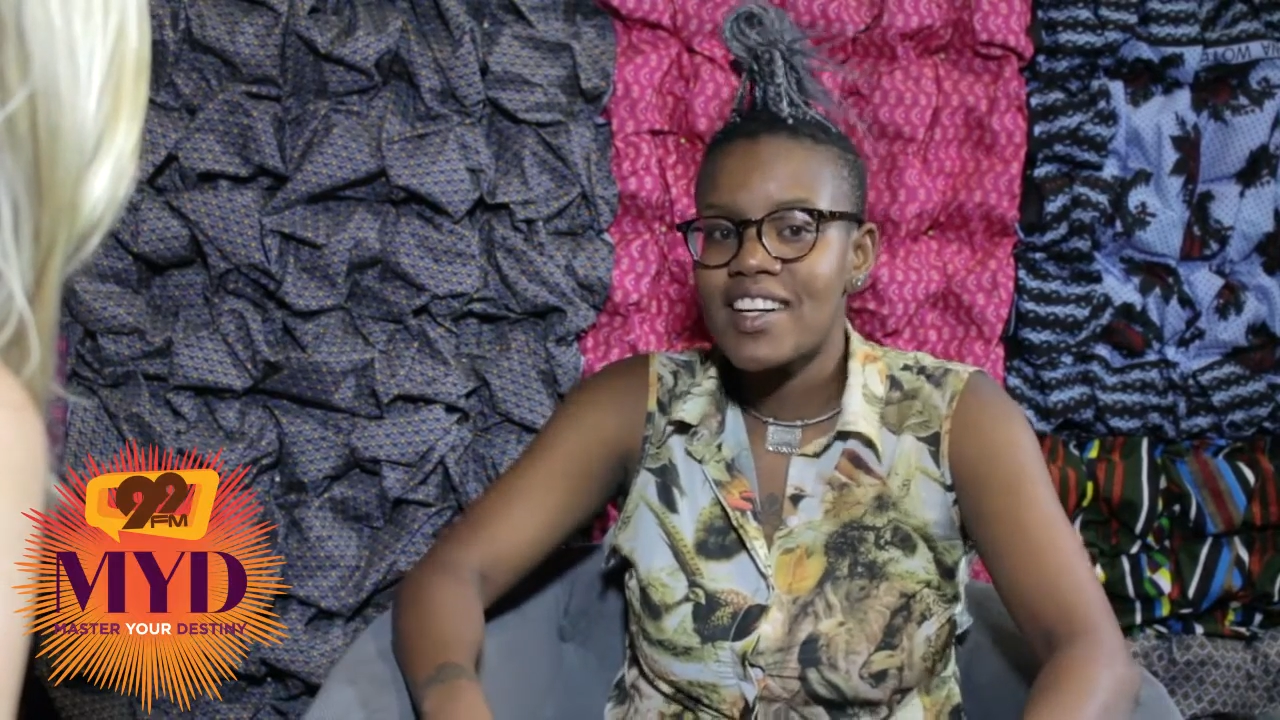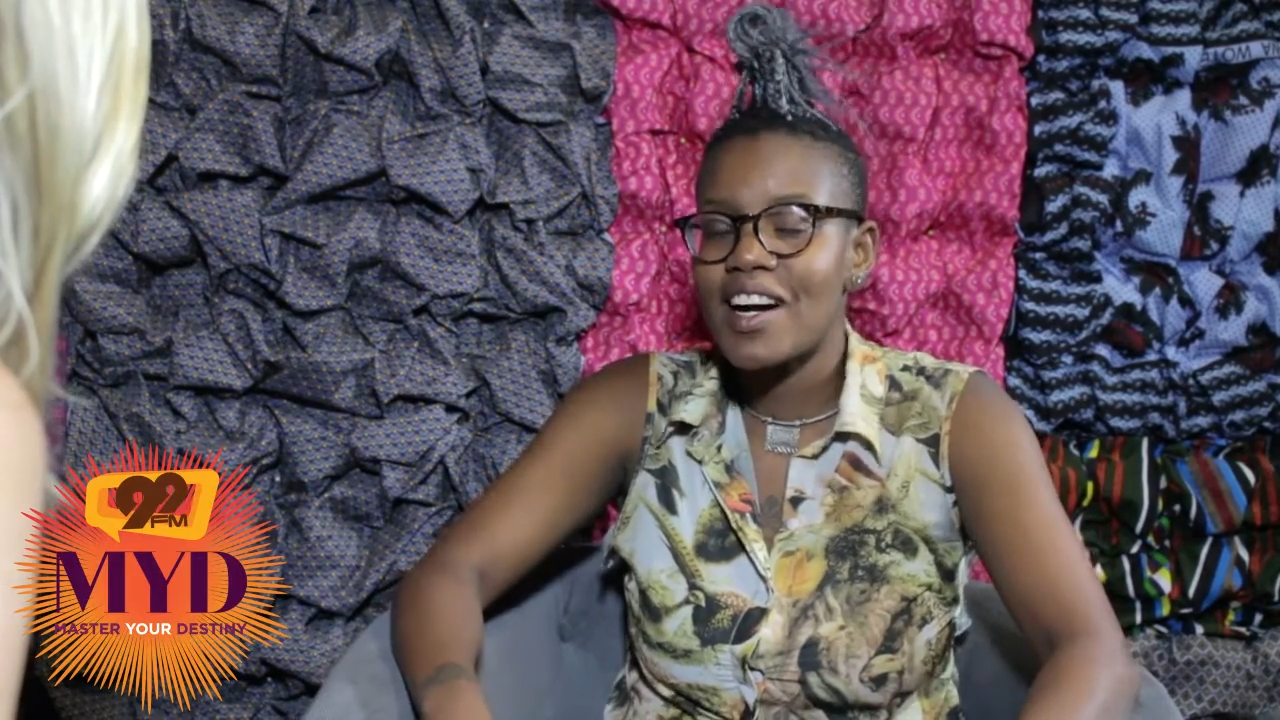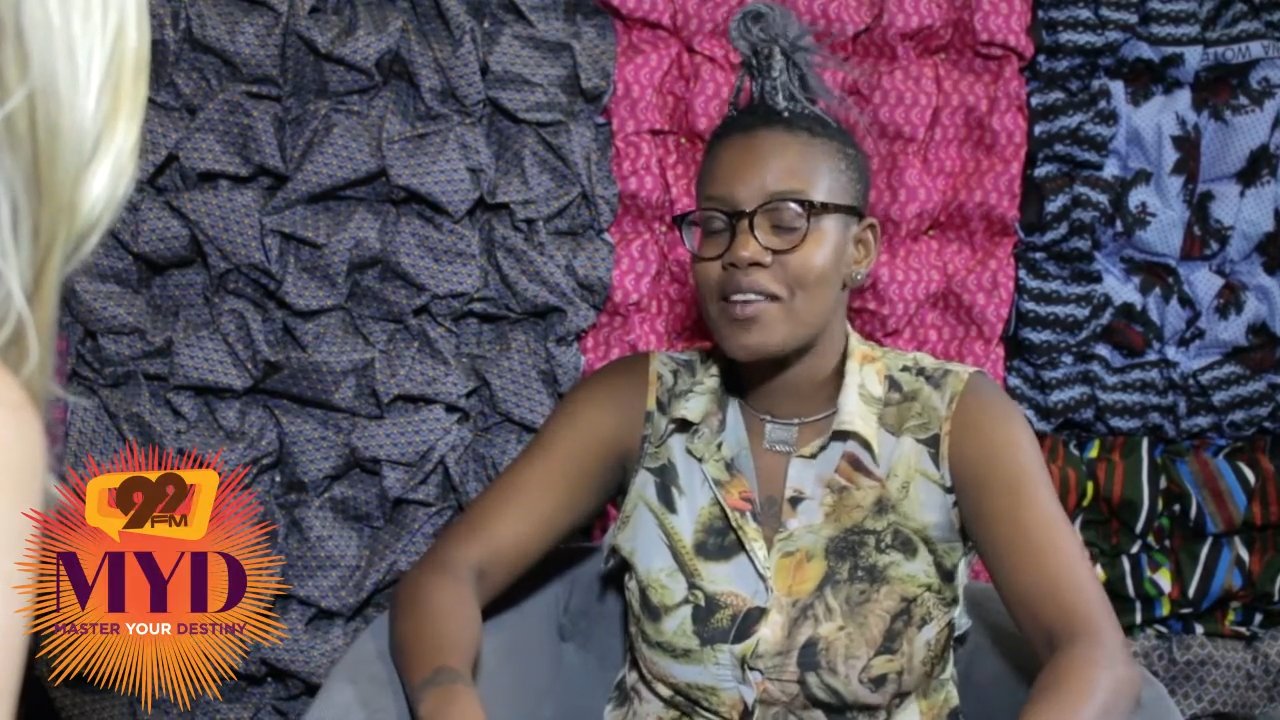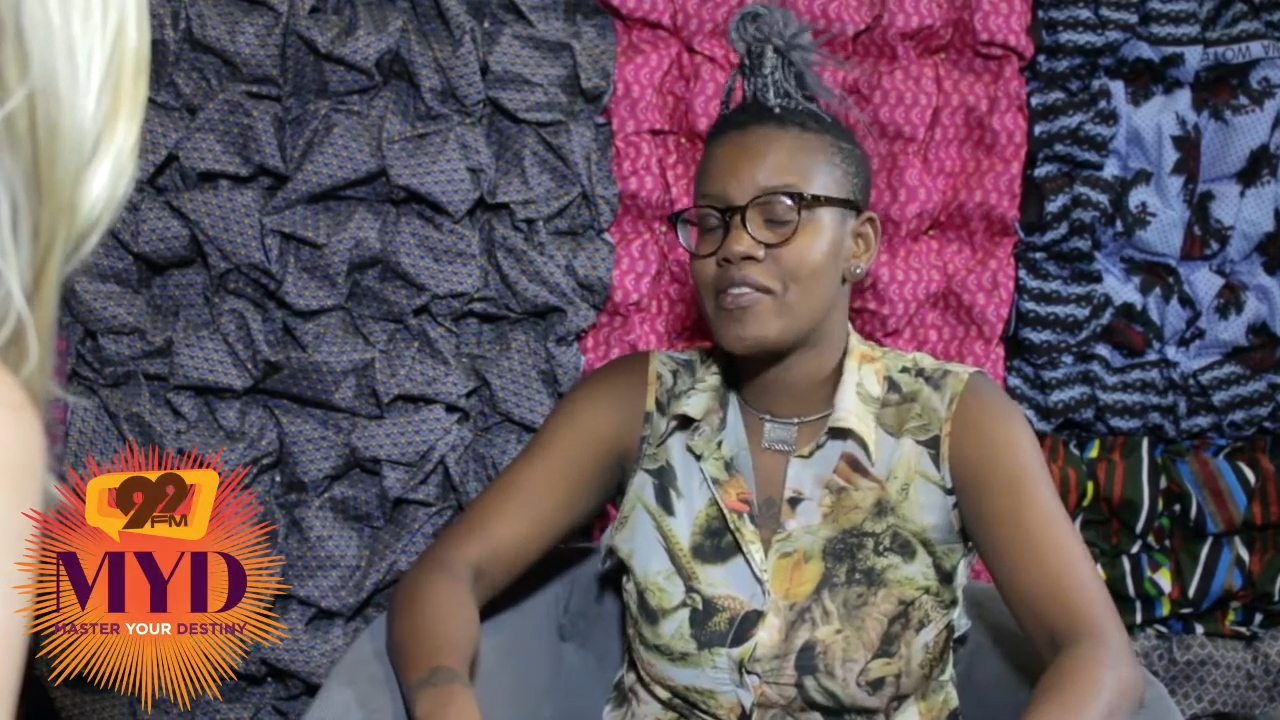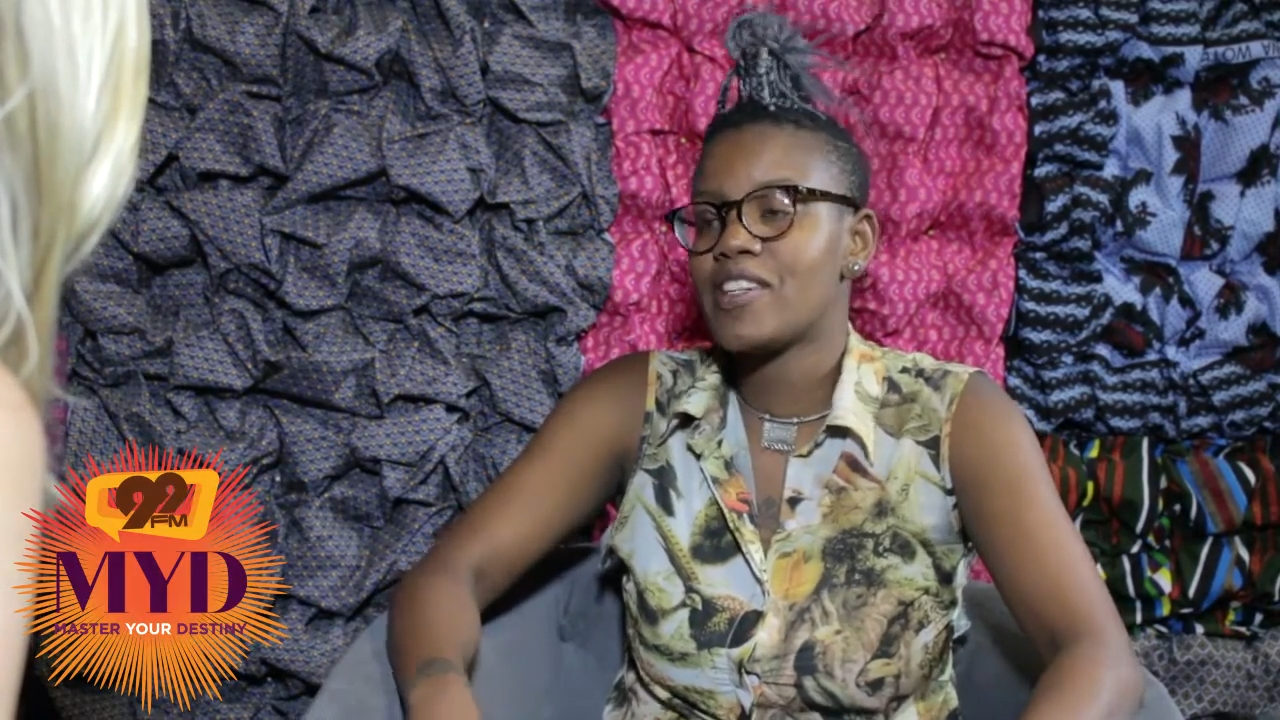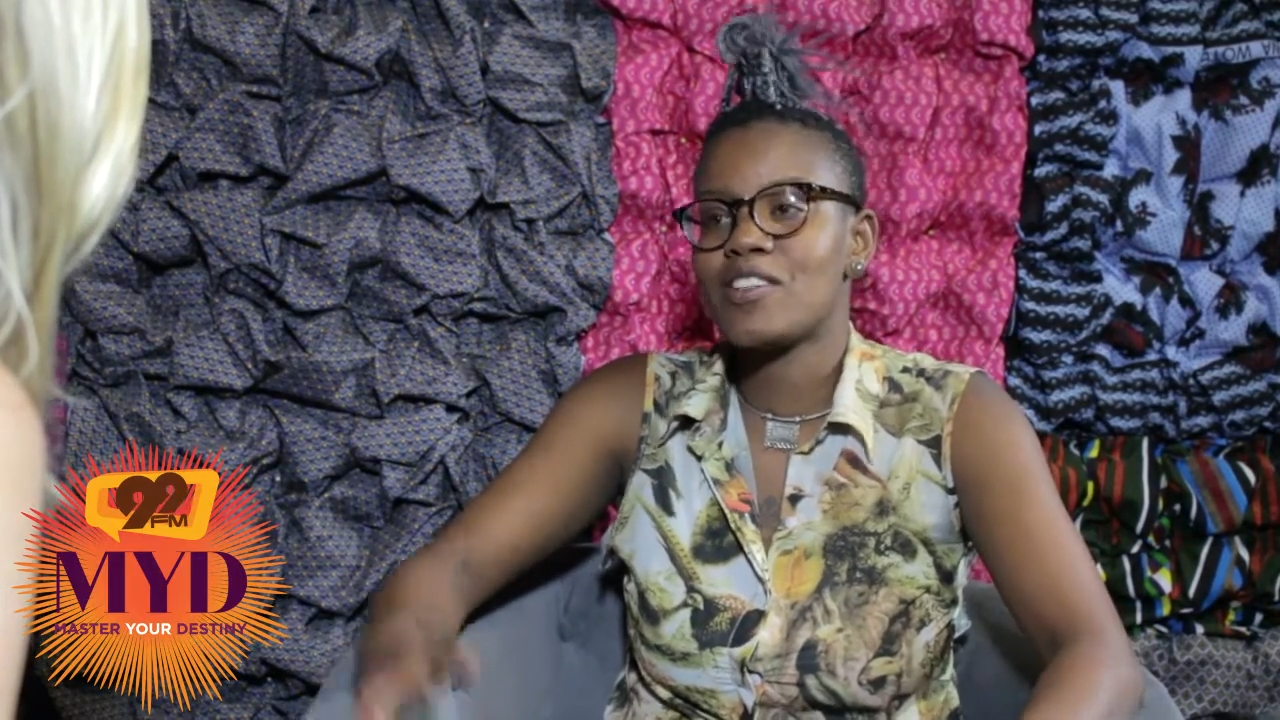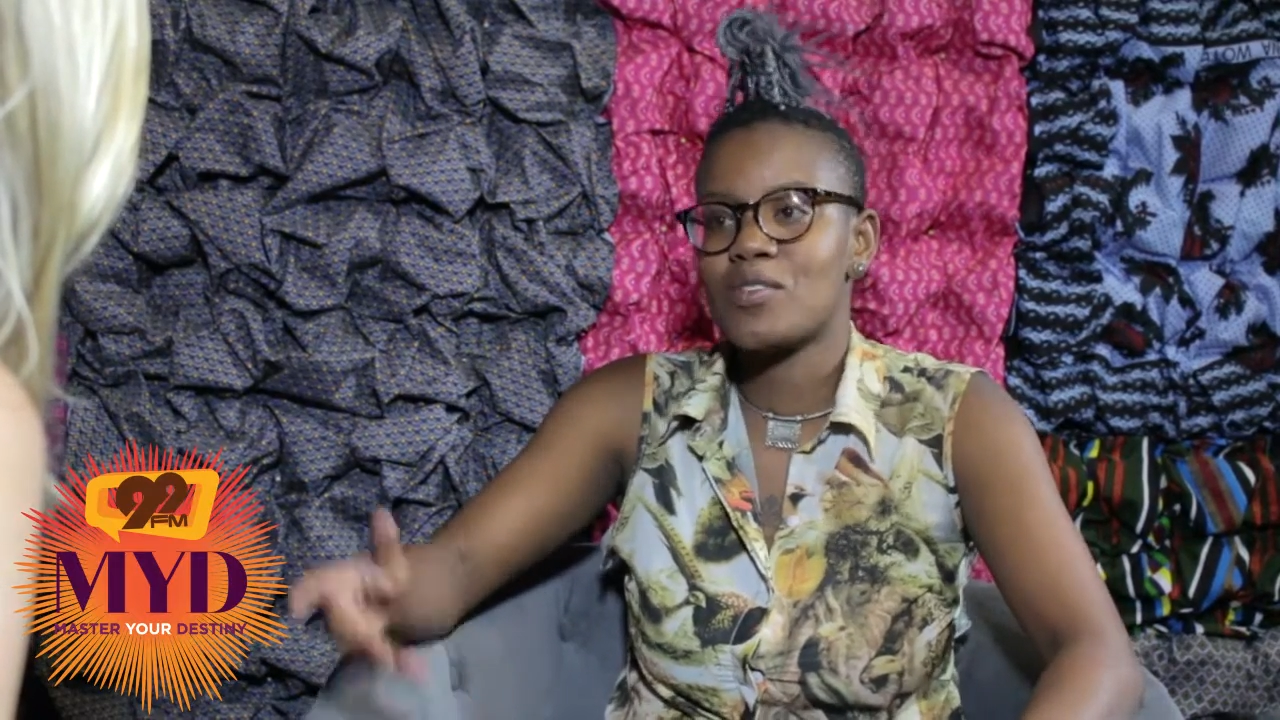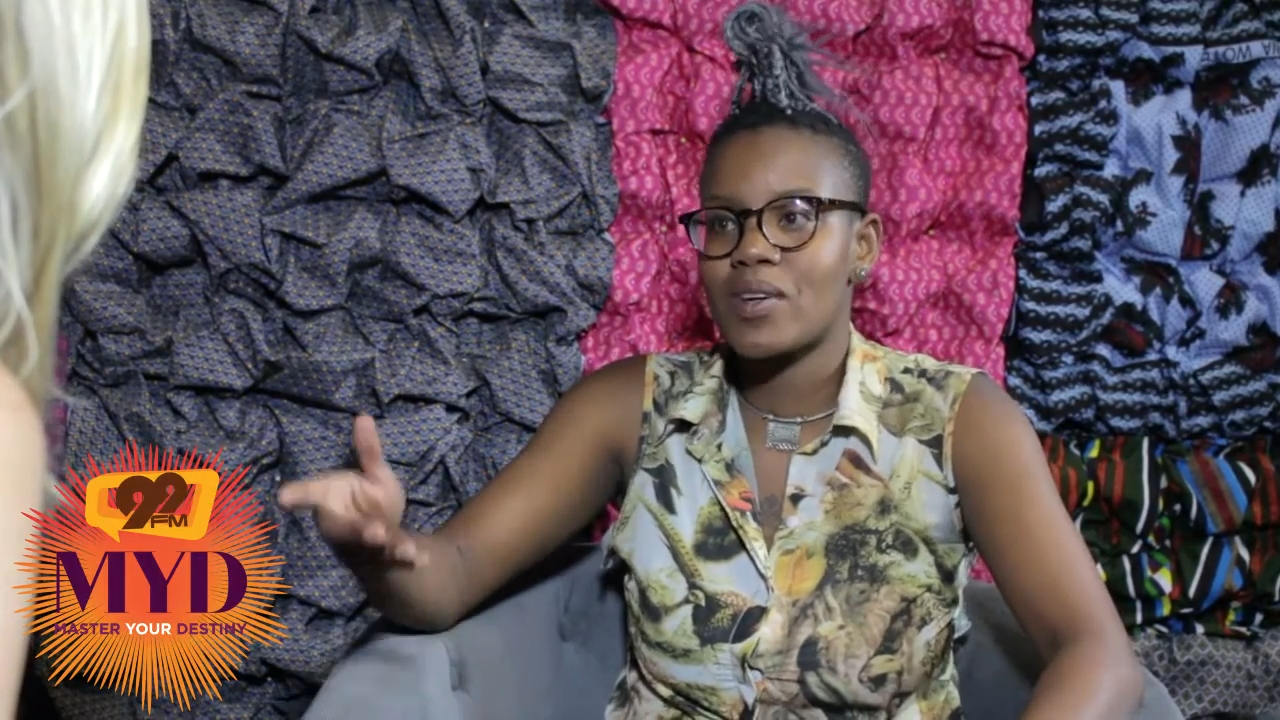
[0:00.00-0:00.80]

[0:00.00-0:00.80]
I feel is